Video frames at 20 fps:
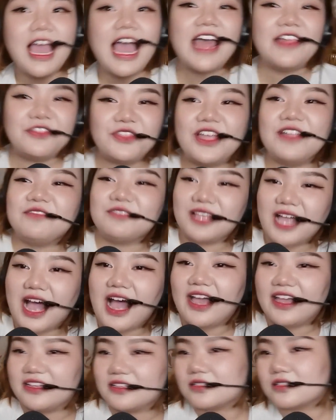And then
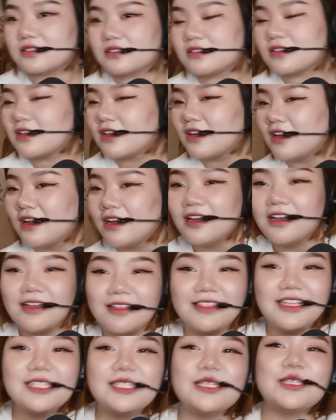dies.
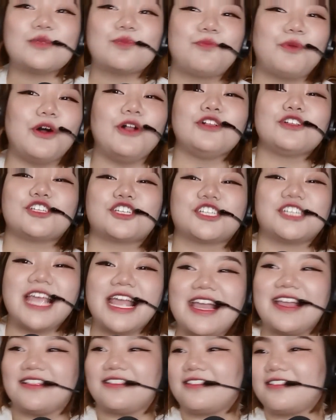This is
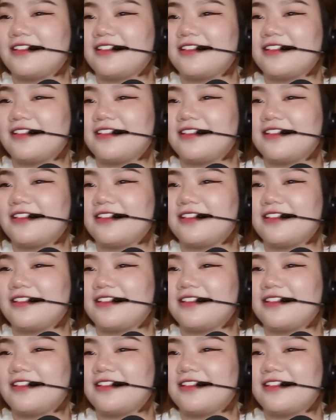bullshit!